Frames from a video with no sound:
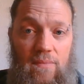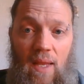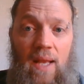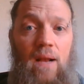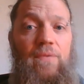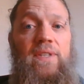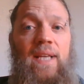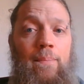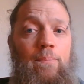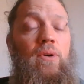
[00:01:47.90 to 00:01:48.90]
and of the
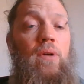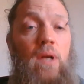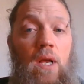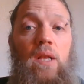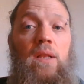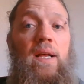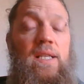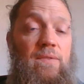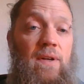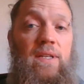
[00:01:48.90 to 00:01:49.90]
temple, let
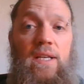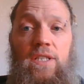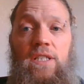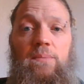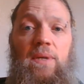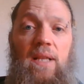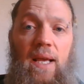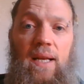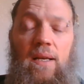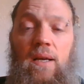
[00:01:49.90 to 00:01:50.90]
its foundations be
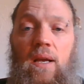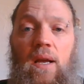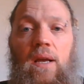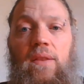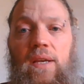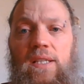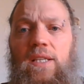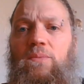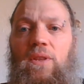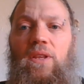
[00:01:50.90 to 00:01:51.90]
laid. This
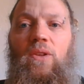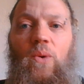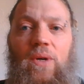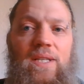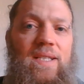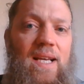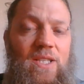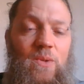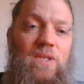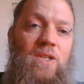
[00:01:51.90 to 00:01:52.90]
is what the Lord says
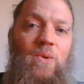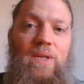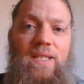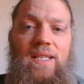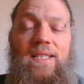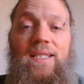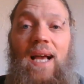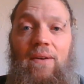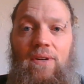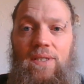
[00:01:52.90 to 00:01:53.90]
to his anointed,
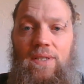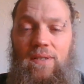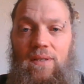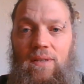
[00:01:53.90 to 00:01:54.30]
Cyrus,